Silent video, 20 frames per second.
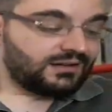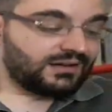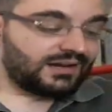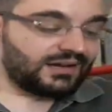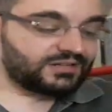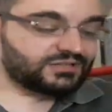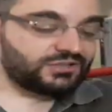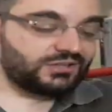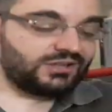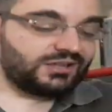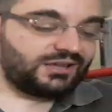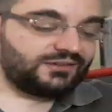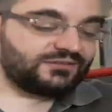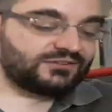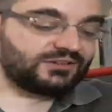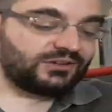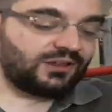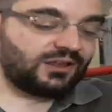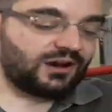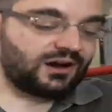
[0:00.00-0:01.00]
"I should live
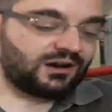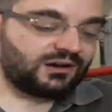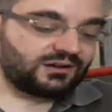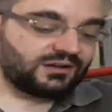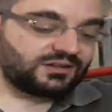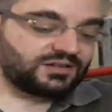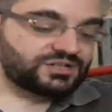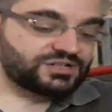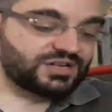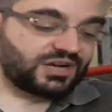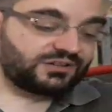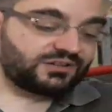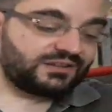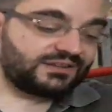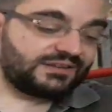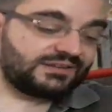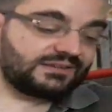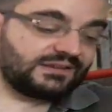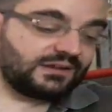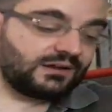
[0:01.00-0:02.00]
so long,"
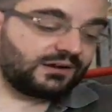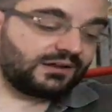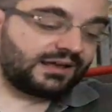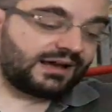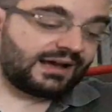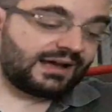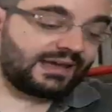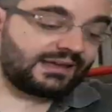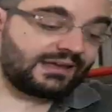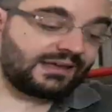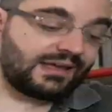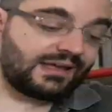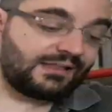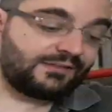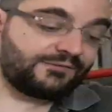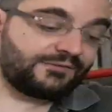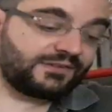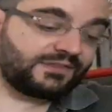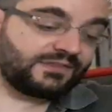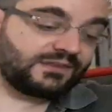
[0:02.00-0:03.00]
shouted a single high
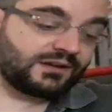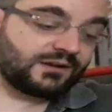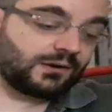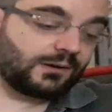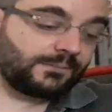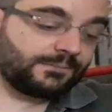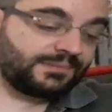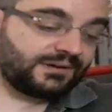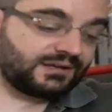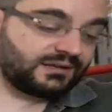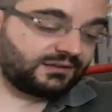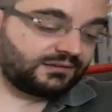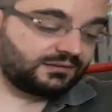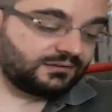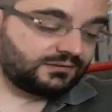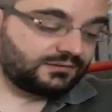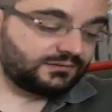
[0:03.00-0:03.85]
elf in the company.